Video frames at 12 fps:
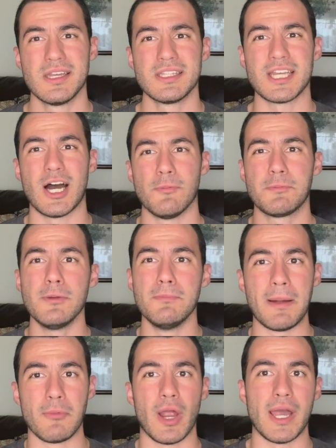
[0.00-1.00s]
to help you
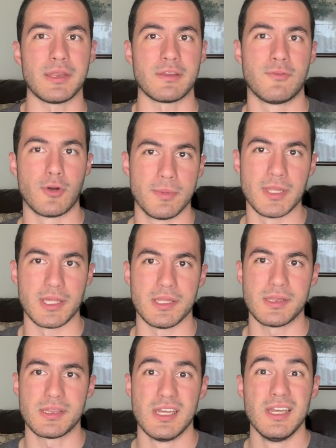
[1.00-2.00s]
memorize
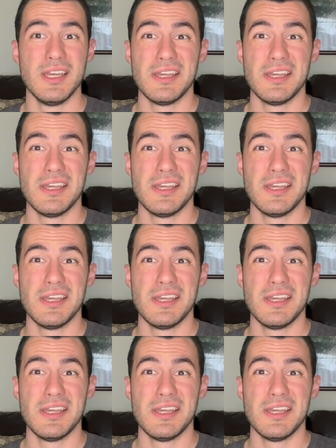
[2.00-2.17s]
formulas.